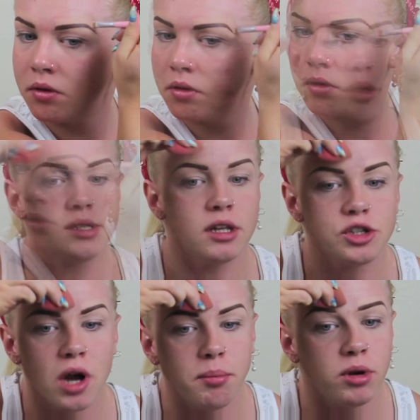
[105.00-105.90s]
Now using a
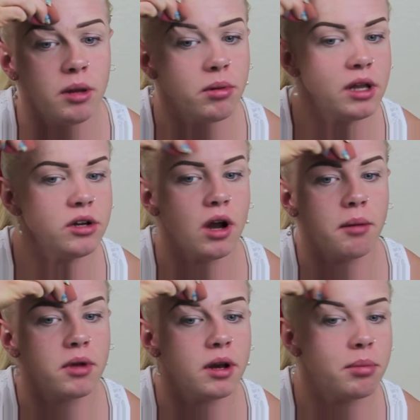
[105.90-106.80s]
dry beauty blender,
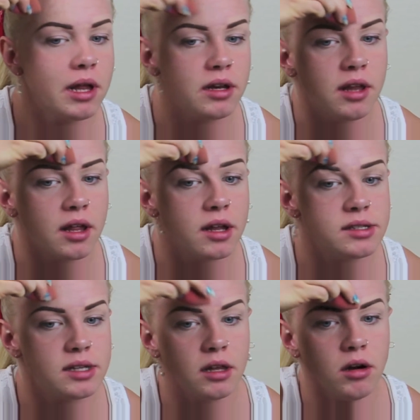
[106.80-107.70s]
I'm going to blend in the
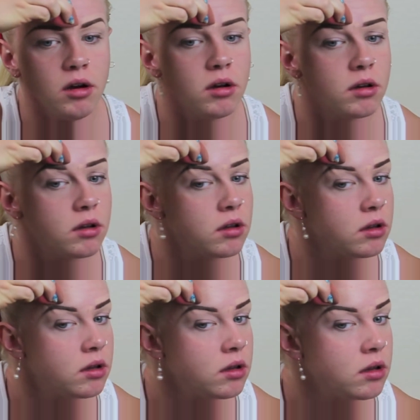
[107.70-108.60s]
concealer.
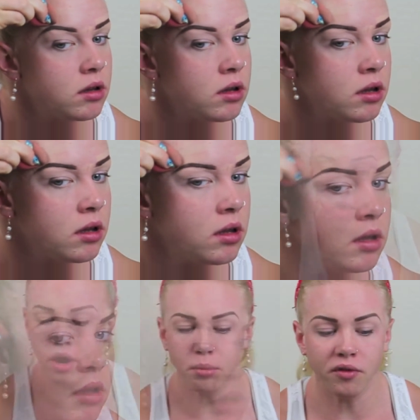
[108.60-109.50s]

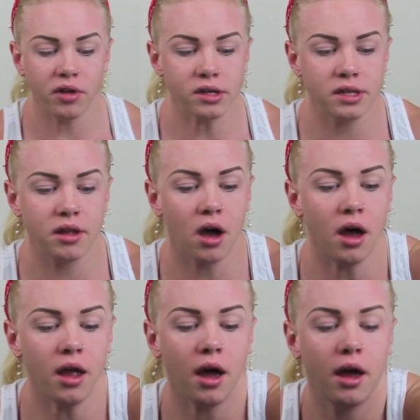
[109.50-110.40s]
Alright, moving on to the
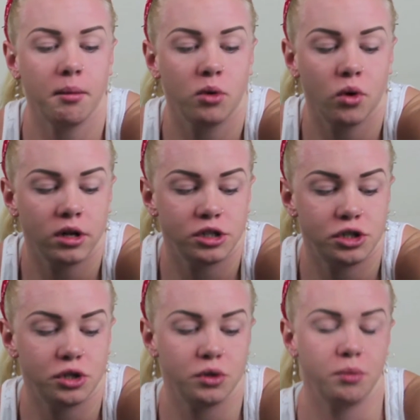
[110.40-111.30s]
eye, I'm going
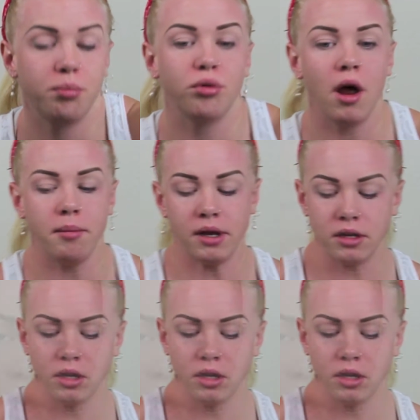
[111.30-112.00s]
to prime it